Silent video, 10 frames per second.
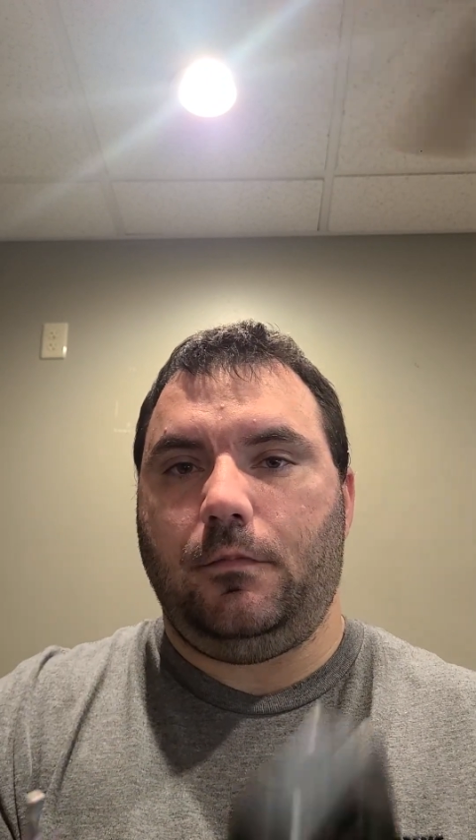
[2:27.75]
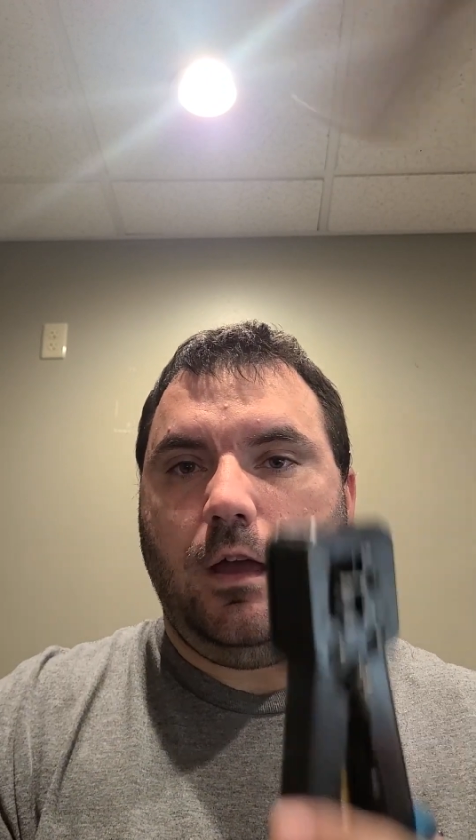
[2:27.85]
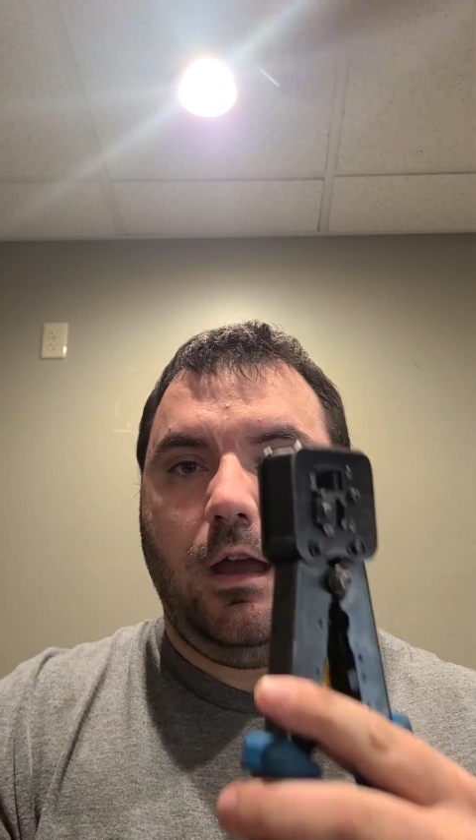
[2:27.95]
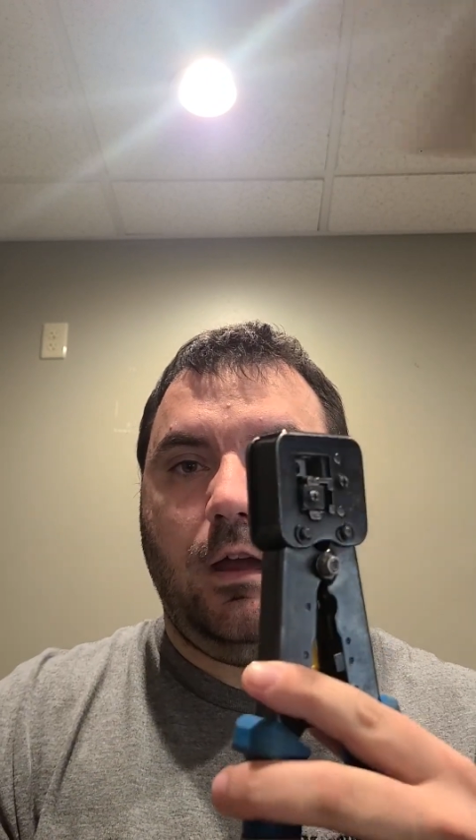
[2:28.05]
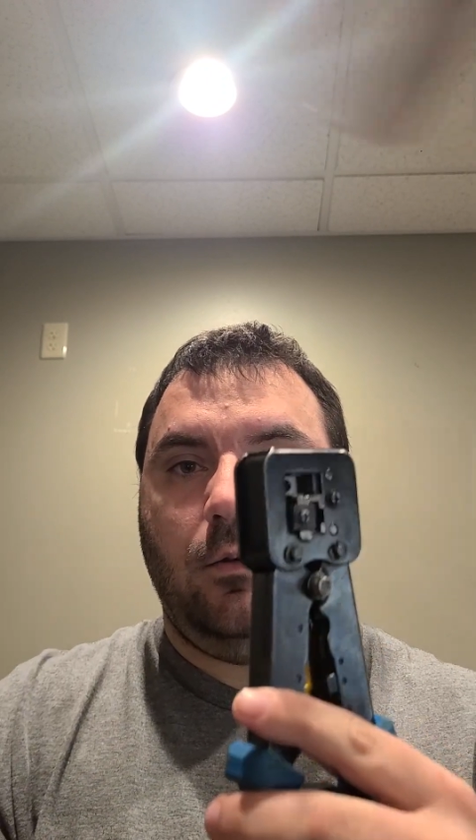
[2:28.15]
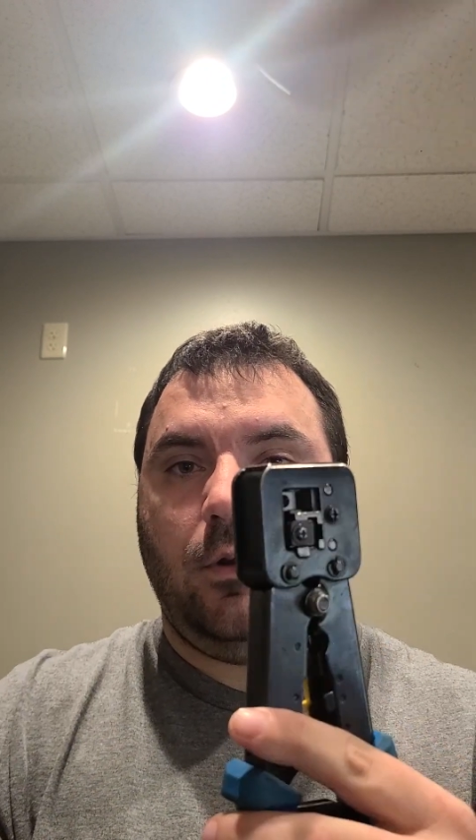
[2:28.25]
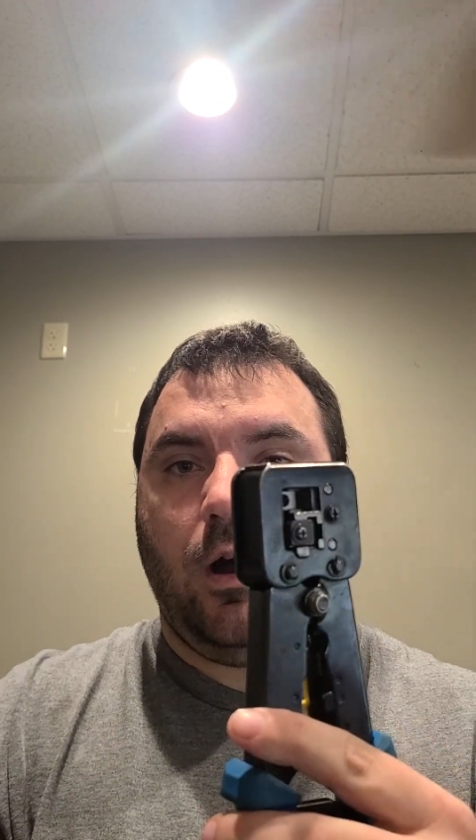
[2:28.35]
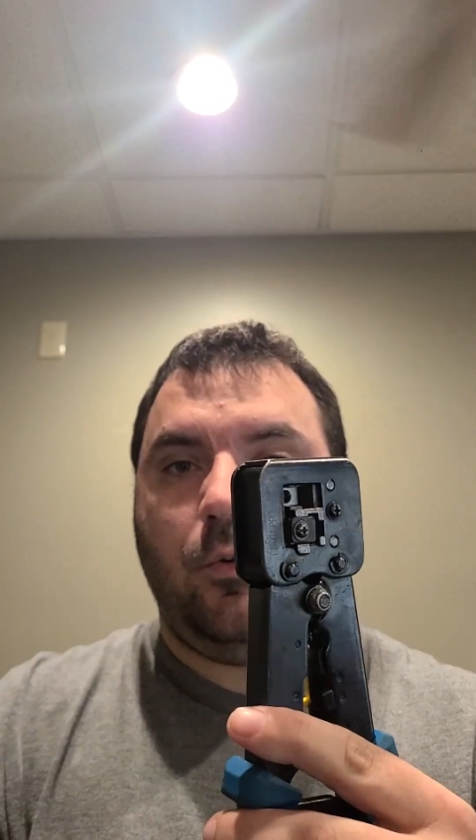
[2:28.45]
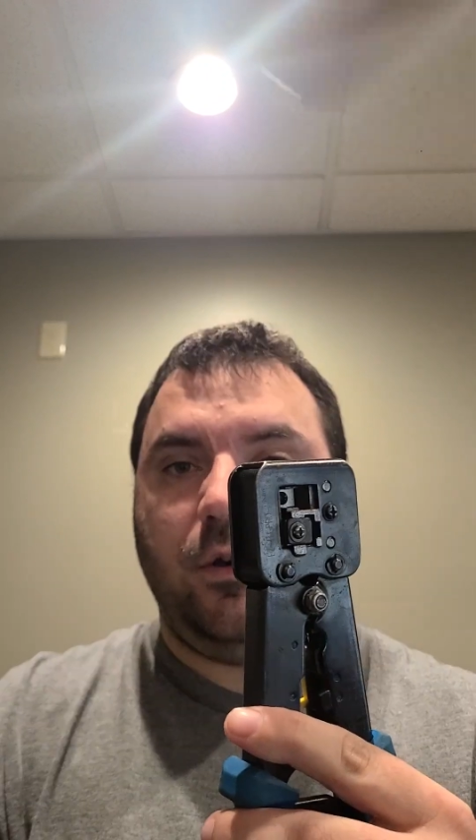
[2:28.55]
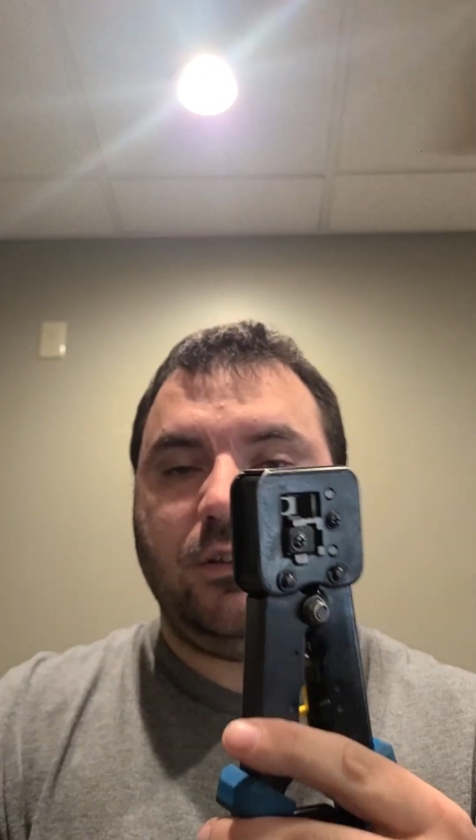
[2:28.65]
and
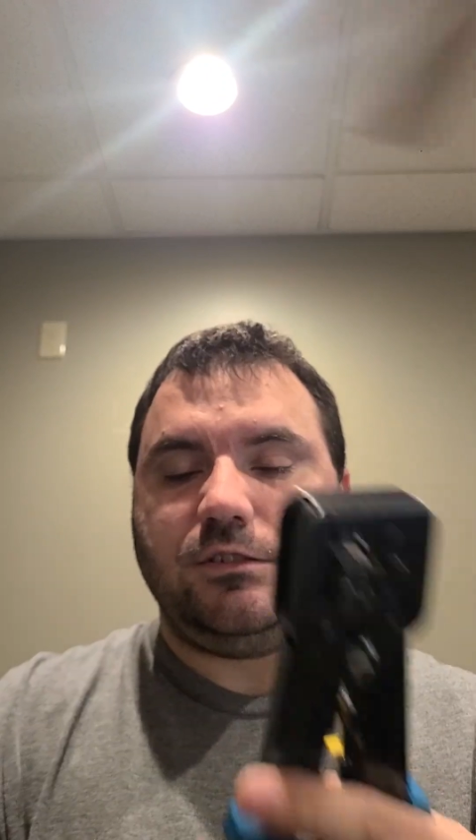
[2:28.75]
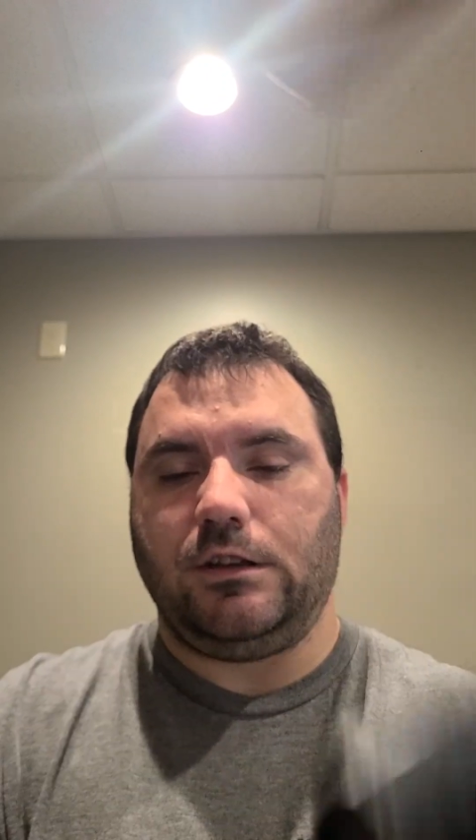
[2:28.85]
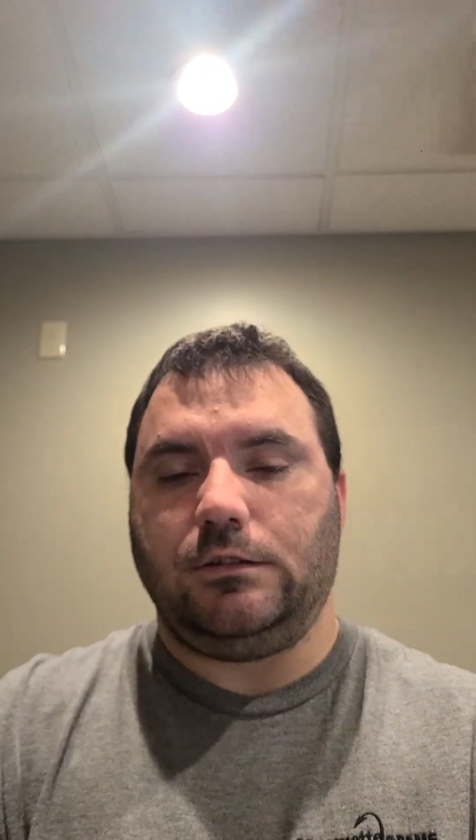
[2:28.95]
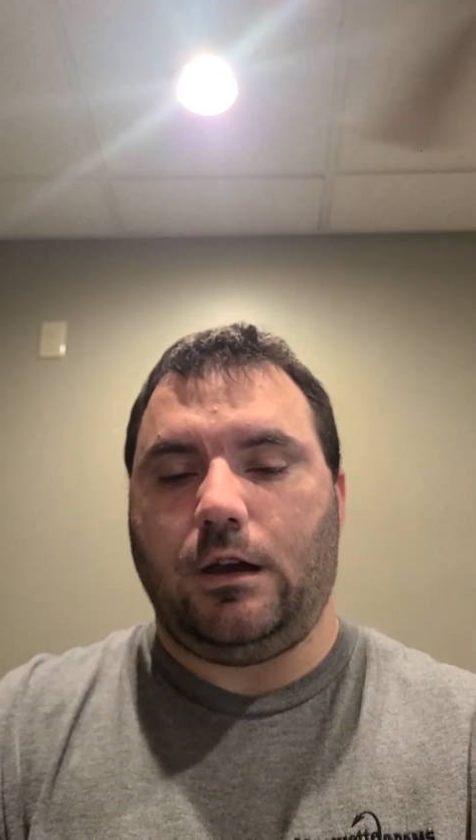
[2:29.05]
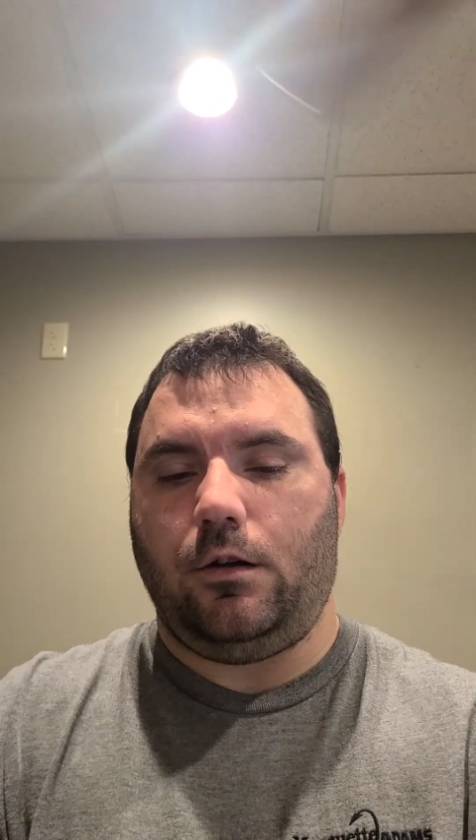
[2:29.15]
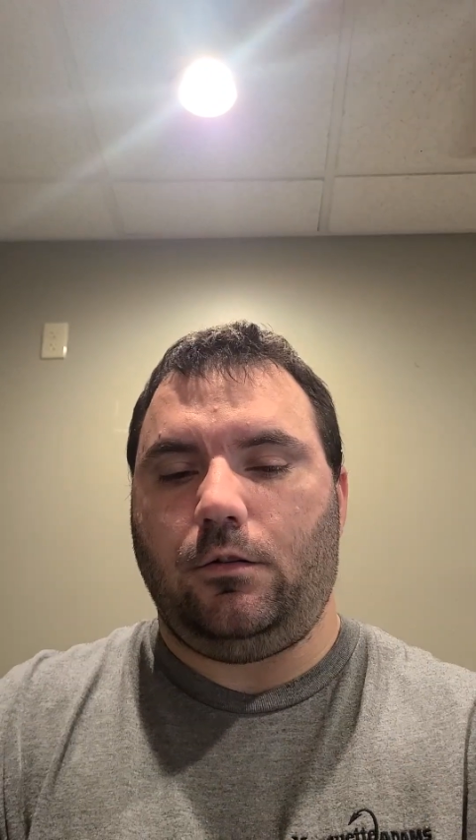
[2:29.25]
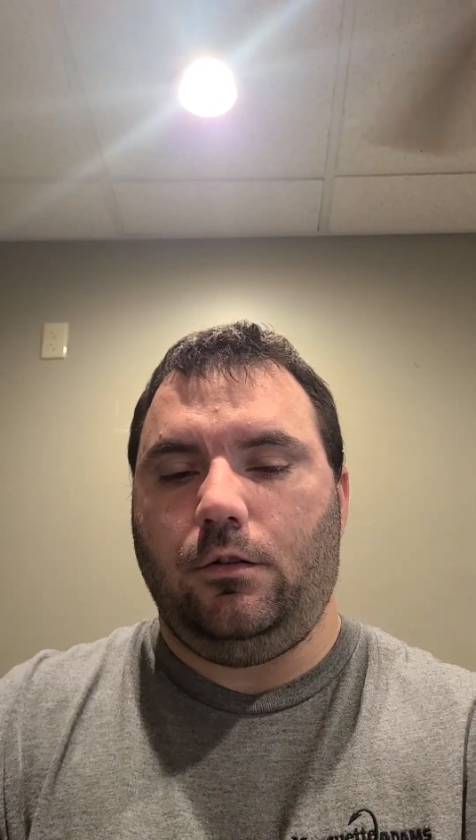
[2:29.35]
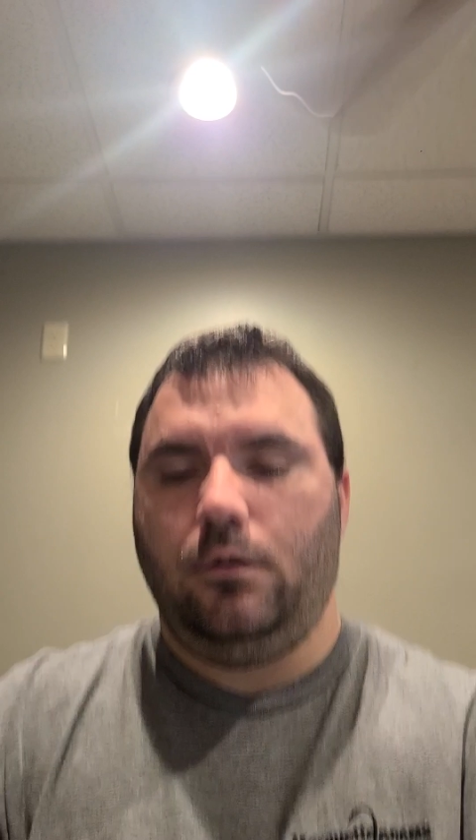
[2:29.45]
now we can set down